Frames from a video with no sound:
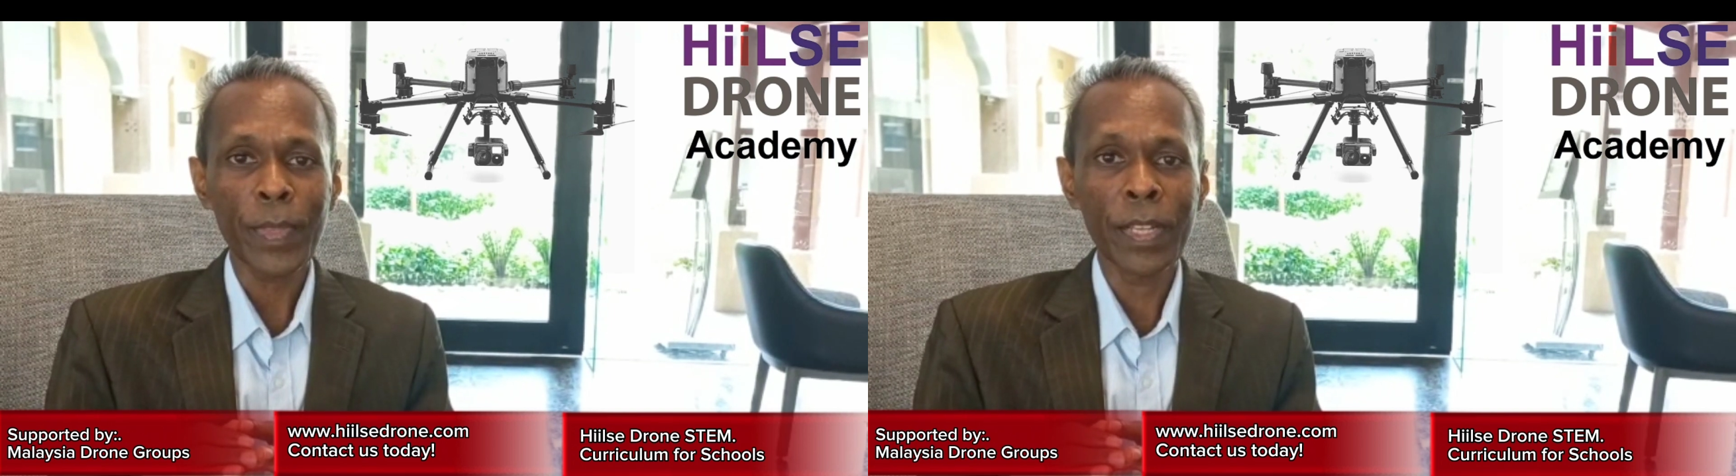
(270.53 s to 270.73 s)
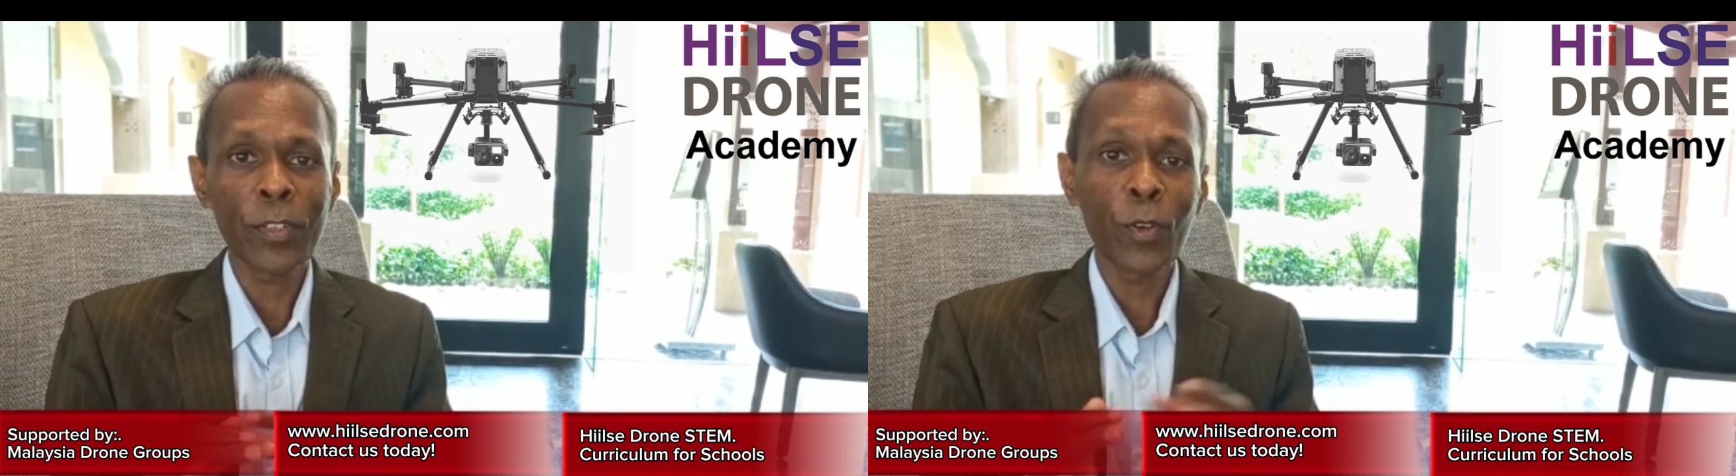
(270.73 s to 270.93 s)

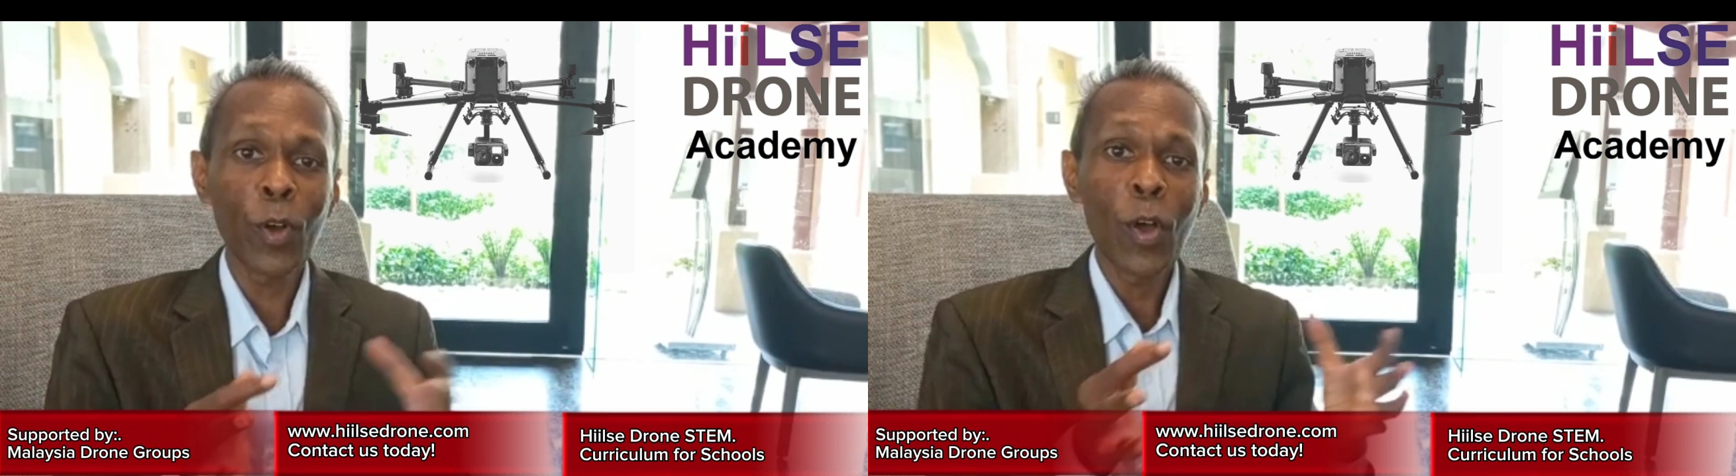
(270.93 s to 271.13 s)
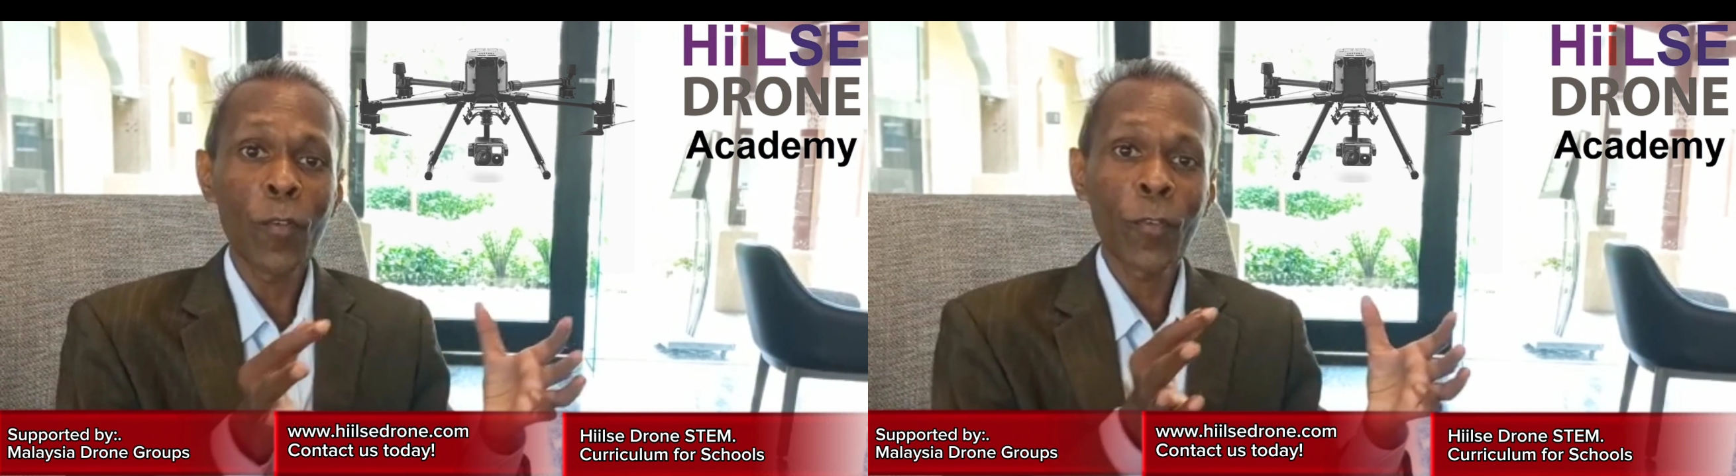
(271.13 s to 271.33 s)
So
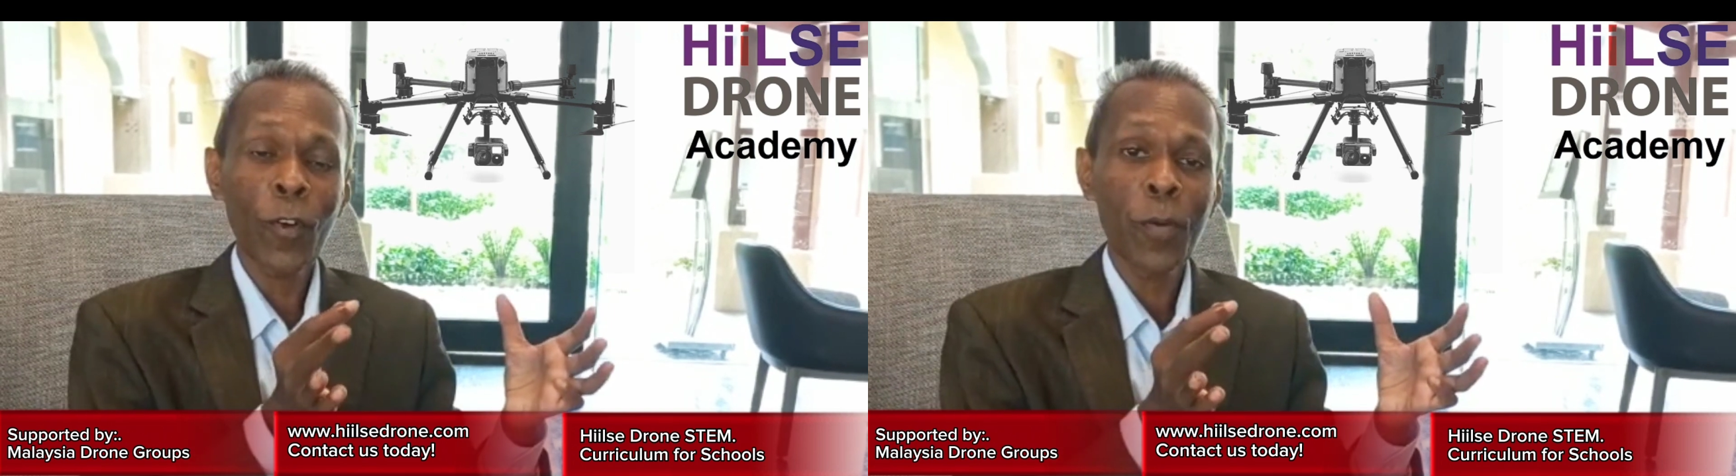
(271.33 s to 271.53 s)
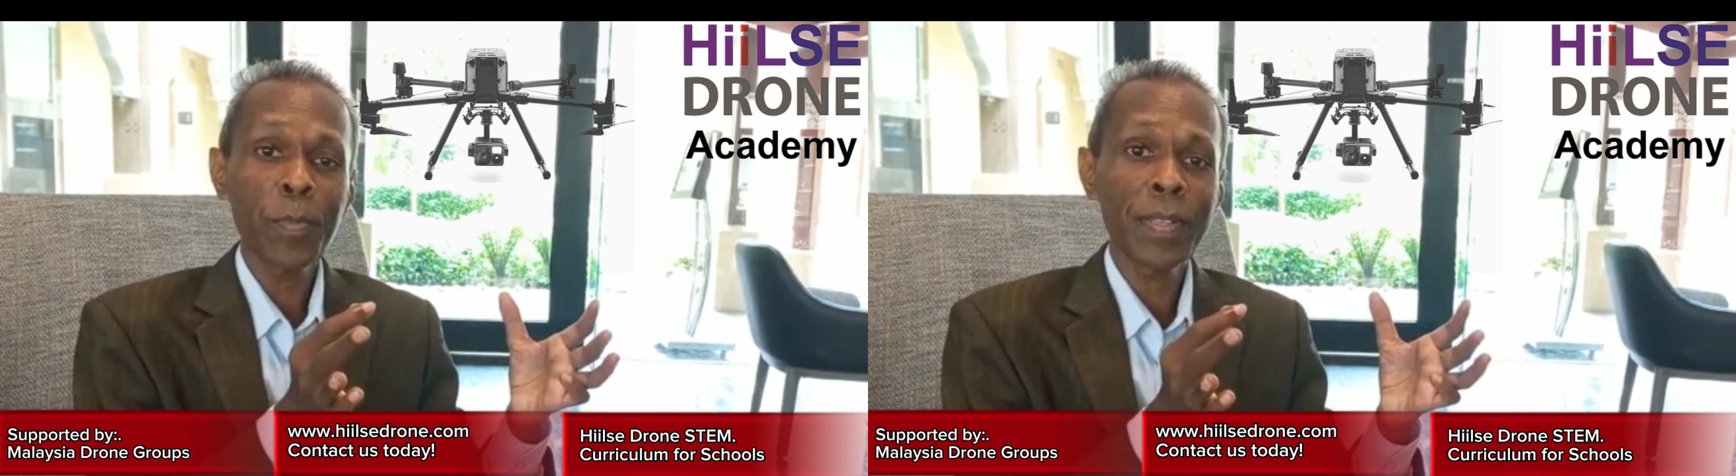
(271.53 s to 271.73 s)

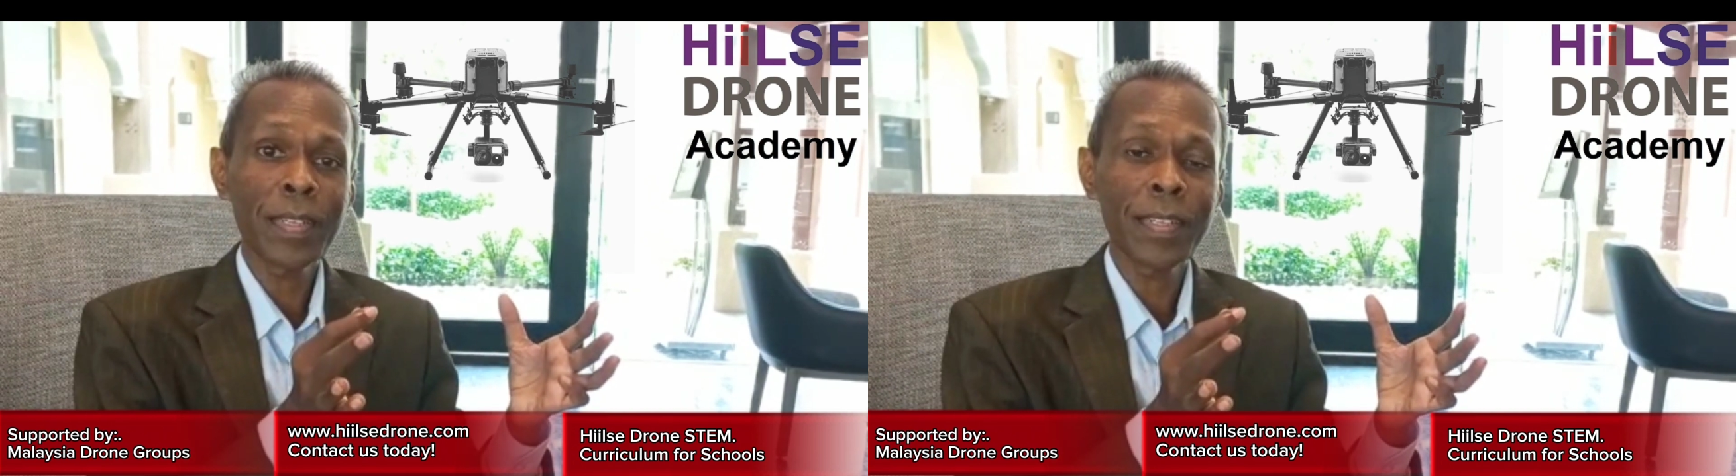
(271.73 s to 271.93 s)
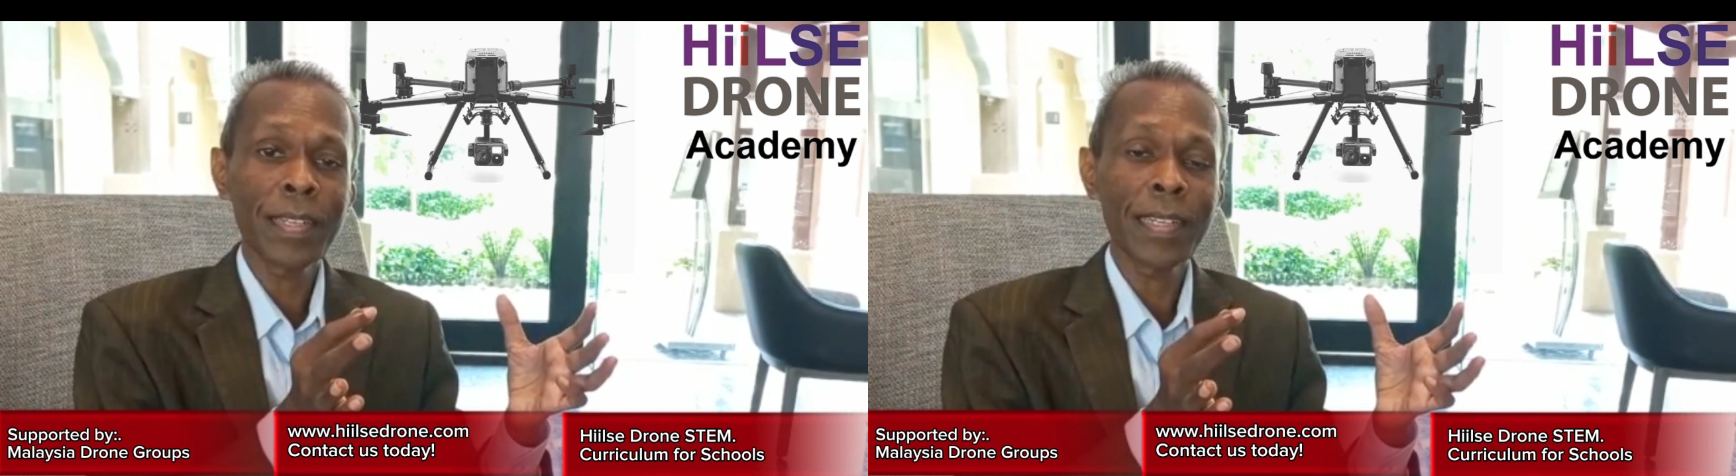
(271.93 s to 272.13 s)
from
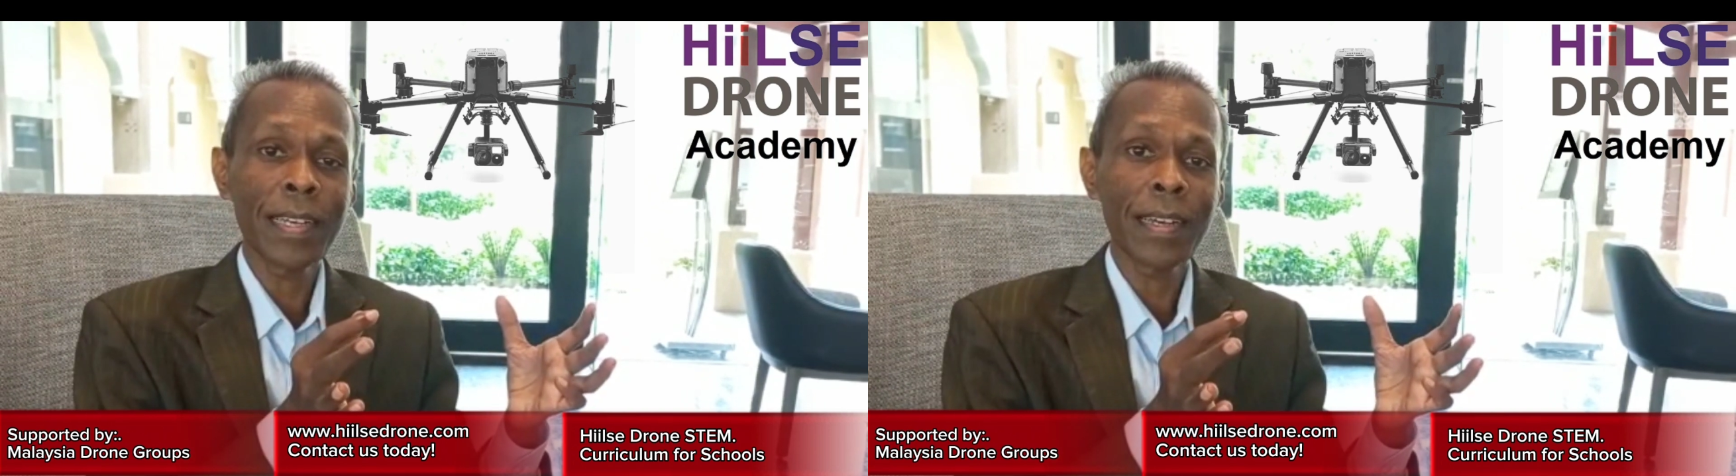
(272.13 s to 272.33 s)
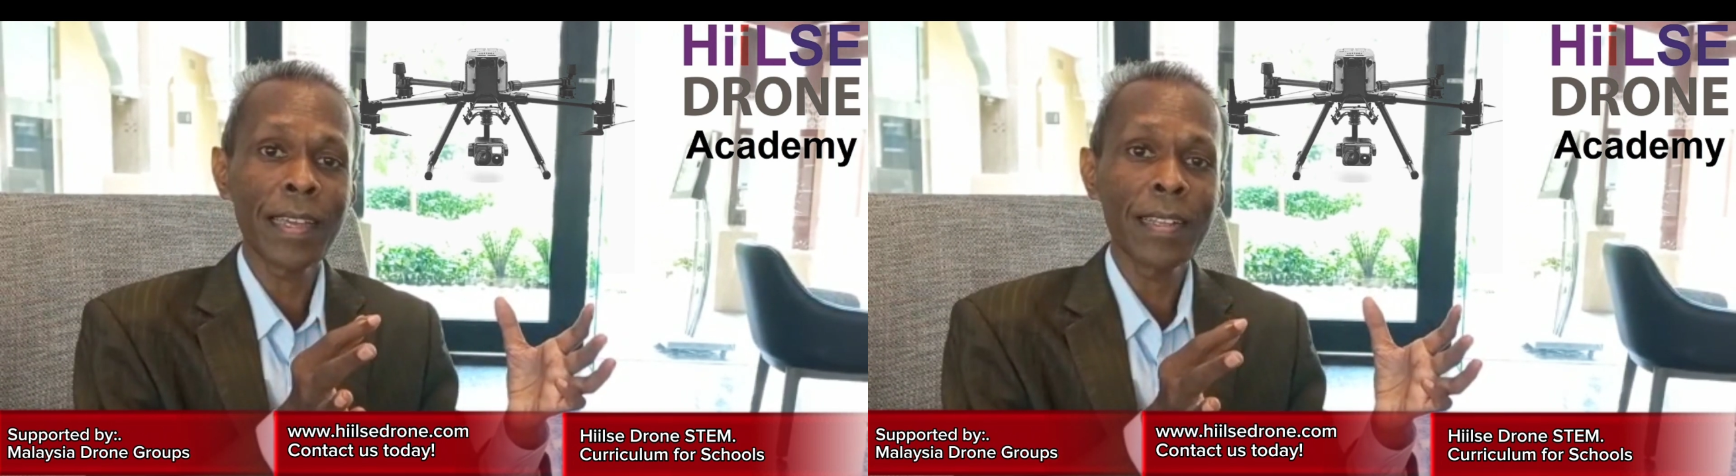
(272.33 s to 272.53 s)

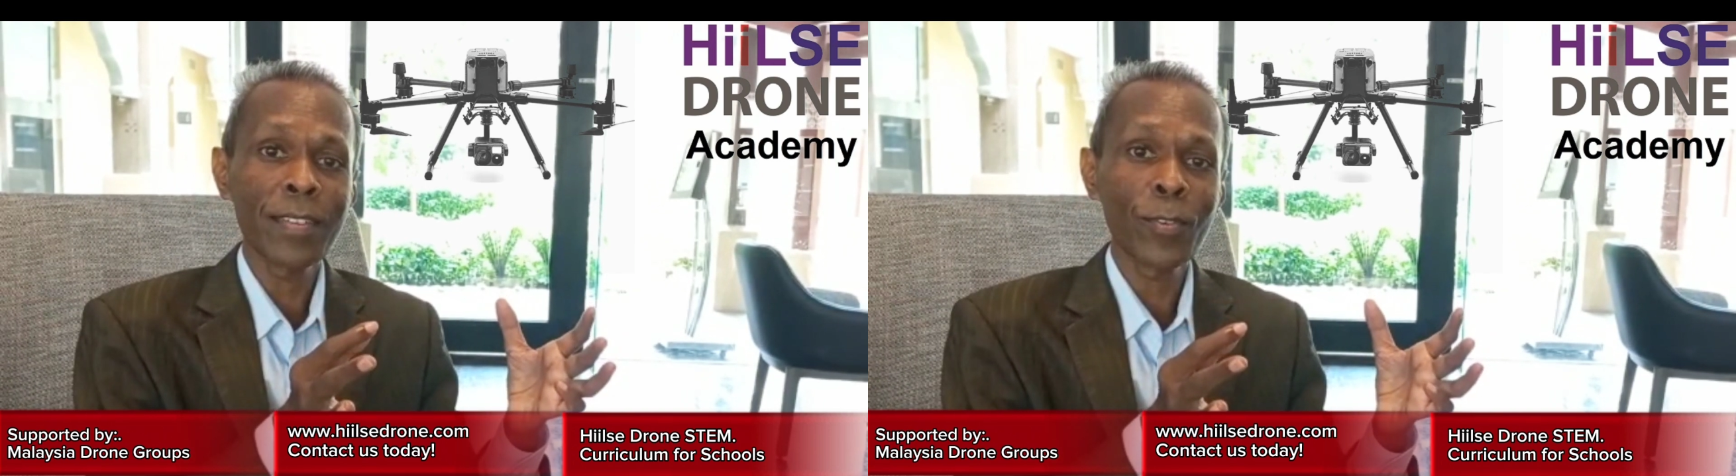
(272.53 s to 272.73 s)
HiiLSE